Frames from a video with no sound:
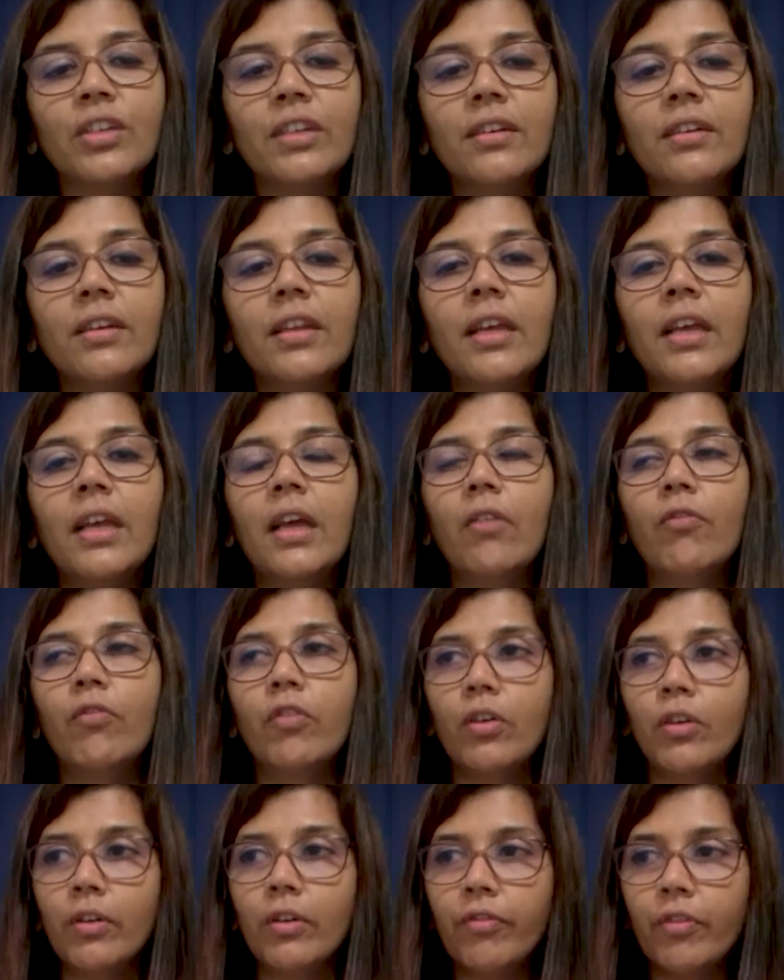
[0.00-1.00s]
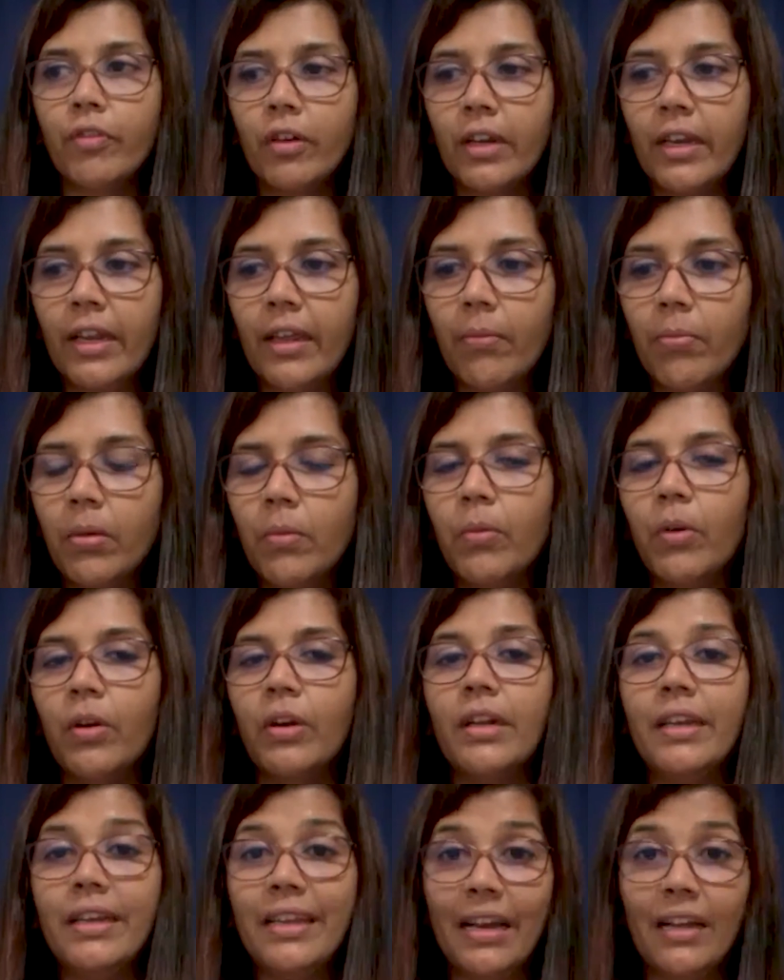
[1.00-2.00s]
And for an
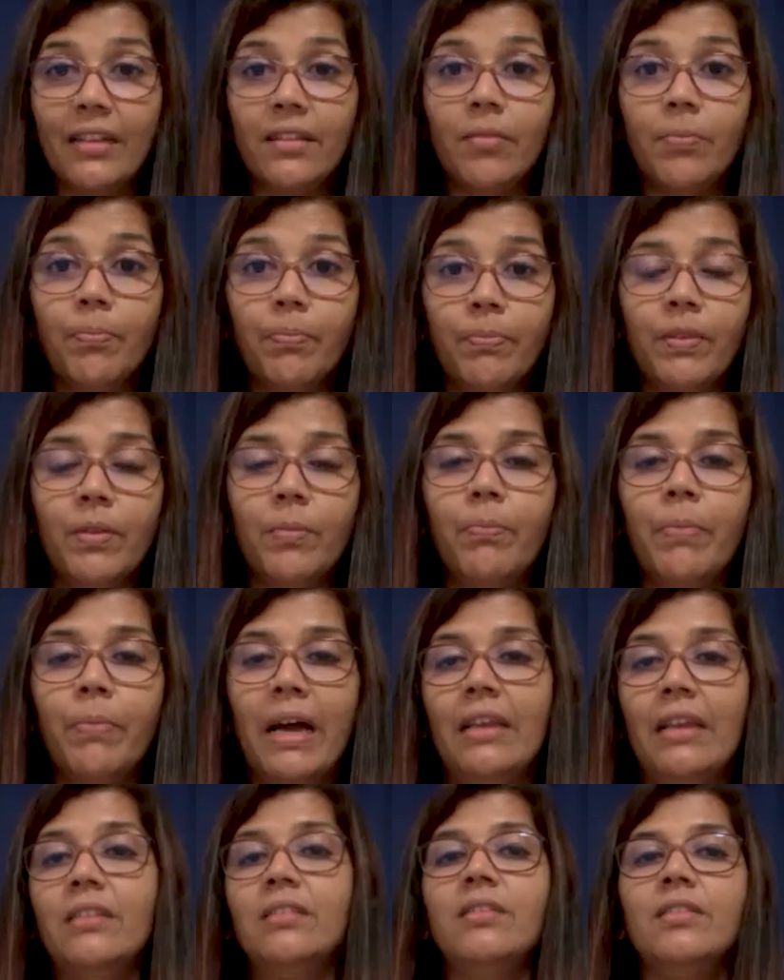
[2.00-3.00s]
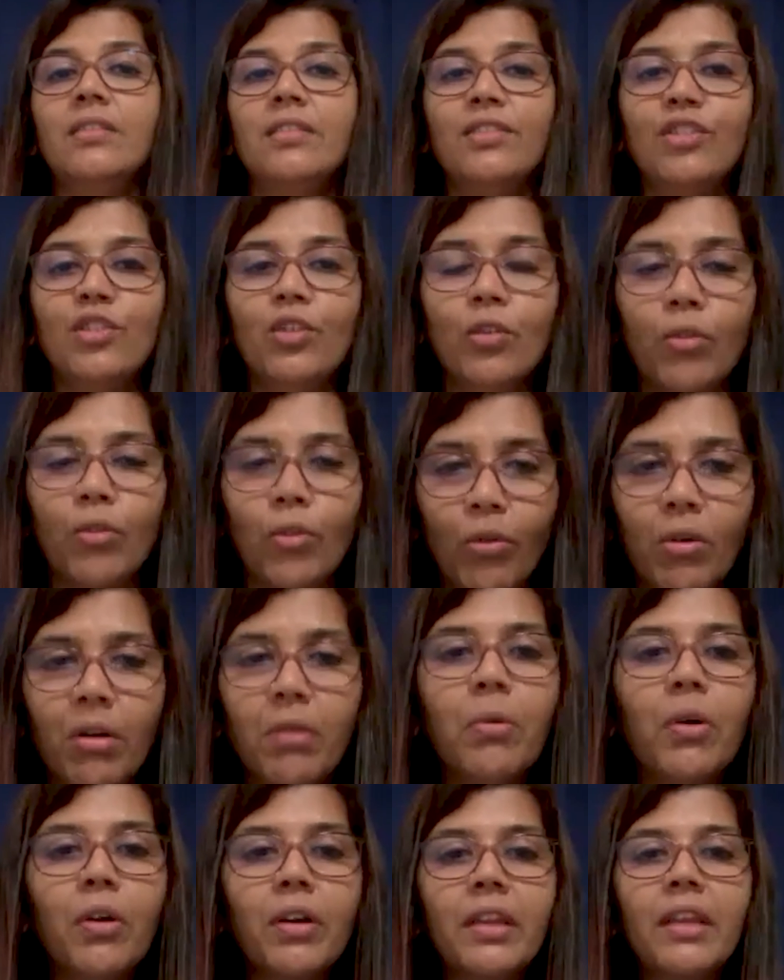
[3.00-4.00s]
able-bodied, yeah, the balance is your
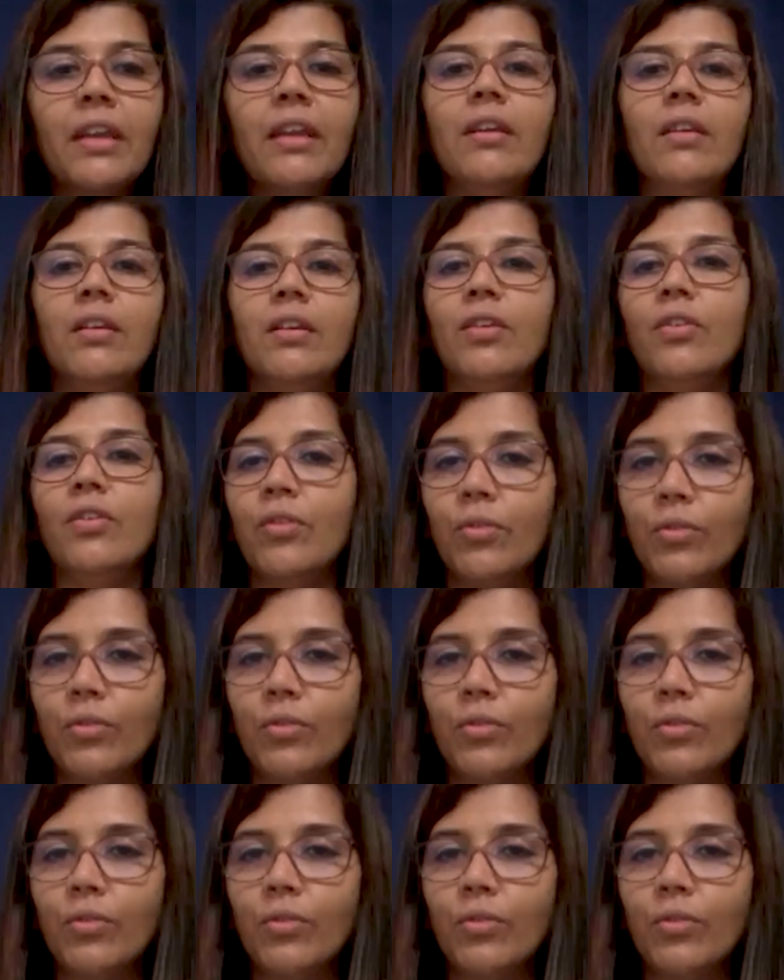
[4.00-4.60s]
lower body.